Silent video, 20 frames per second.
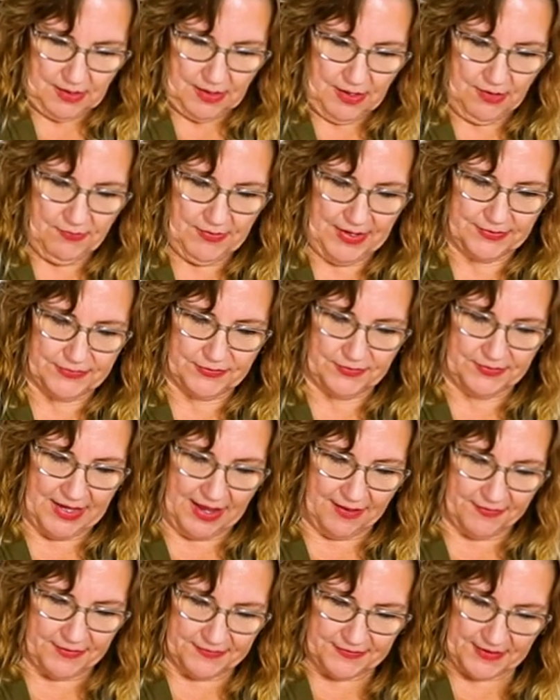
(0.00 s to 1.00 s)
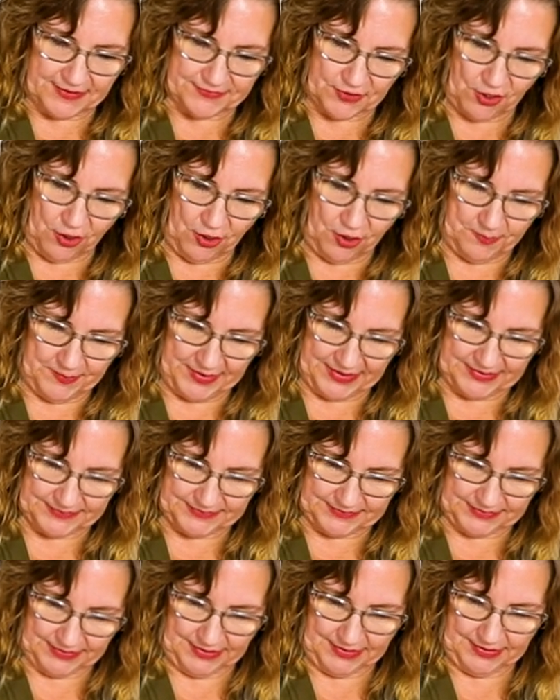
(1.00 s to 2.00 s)
All right, so now that that's all
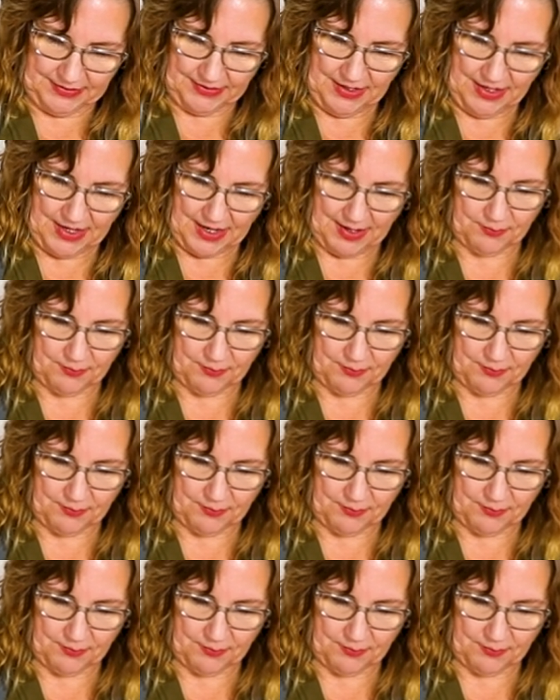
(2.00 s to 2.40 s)
mixed in,